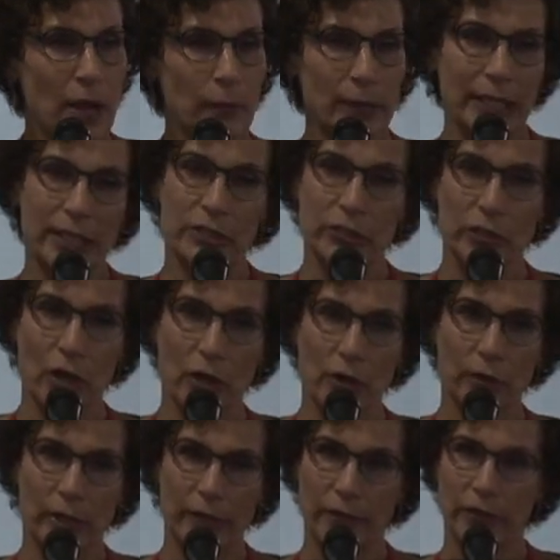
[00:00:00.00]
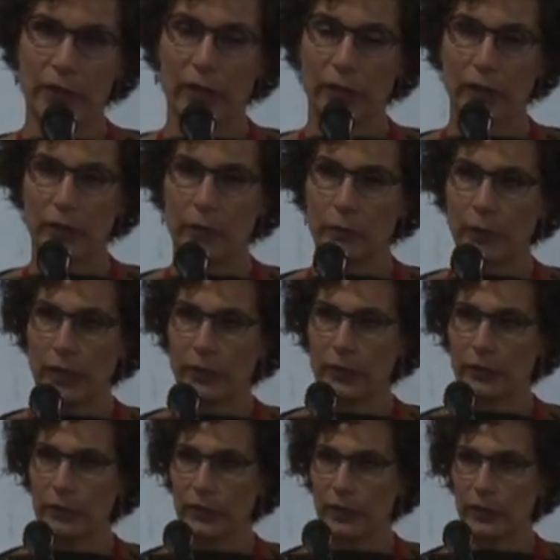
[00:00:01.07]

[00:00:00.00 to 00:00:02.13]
we need to know if there, where